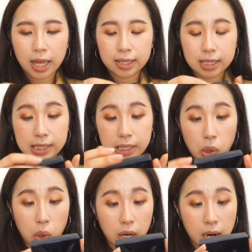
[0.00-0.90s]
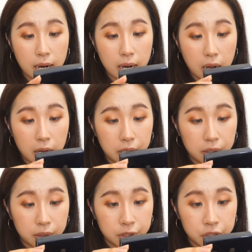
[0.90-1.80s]
the
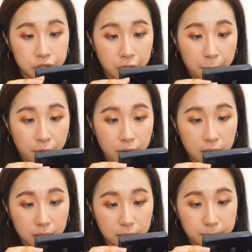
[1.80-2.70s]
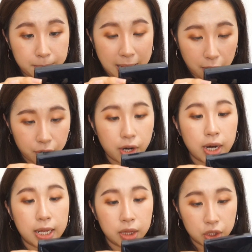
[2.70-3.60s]
Dior Shimmer powder
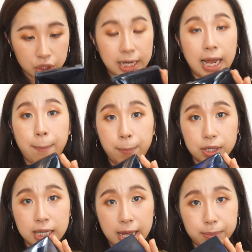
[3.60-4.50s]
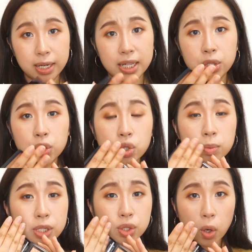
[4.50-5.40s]
in the shade Ember Diamond. It used to
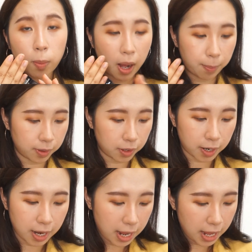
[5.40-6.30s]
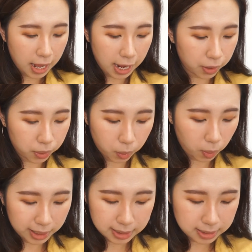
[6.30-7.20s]
be so popular. I don't know
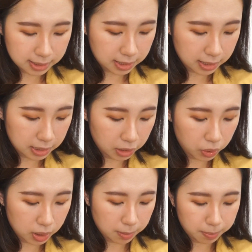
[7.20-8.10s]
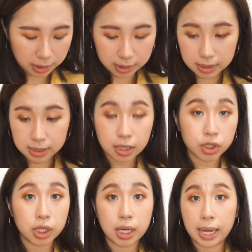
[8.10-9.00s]
why they discontinued it because it's
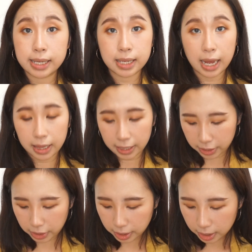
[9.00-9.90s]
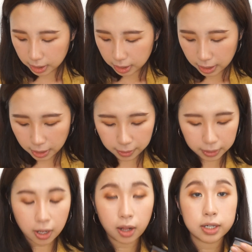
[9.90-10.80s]
such a nice highlighter.
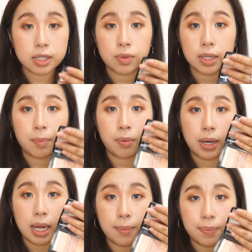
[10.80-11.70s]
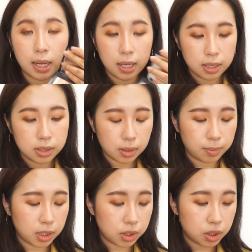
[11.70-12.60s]
The color is really pretty. So I'm
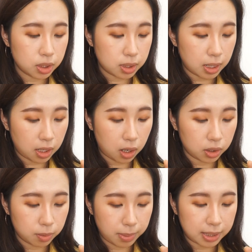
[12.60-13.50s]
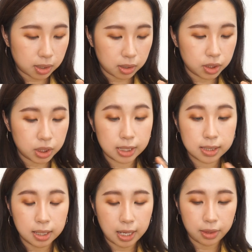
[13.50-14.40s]
gonna just mix all the
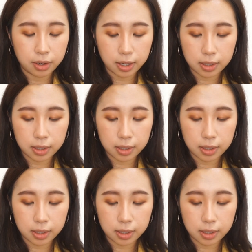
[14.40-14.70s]
shades together.